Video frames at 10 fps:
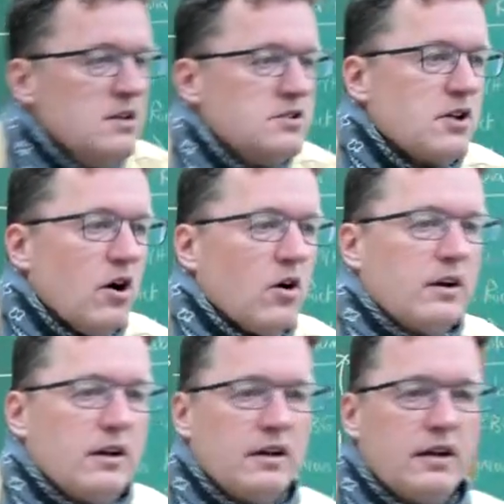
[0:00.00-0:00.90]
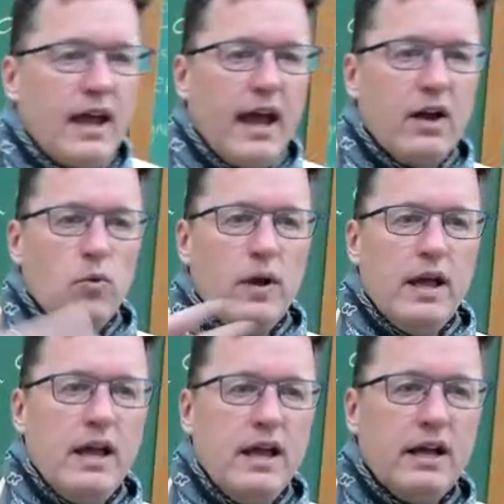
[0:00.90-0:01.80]
So can
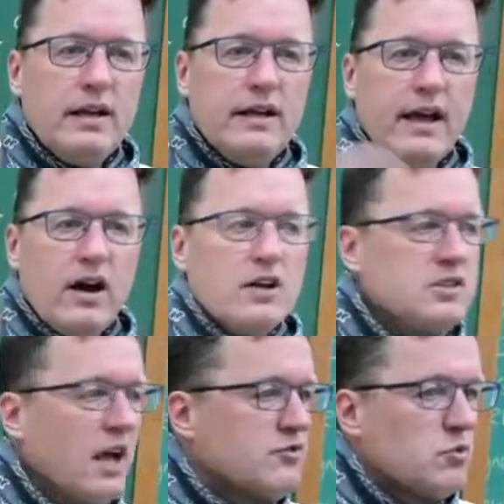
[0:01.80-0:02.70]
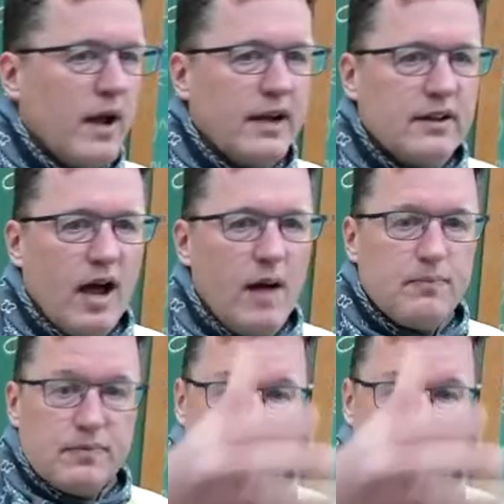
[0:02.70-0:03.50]
we get ourselves rigged up?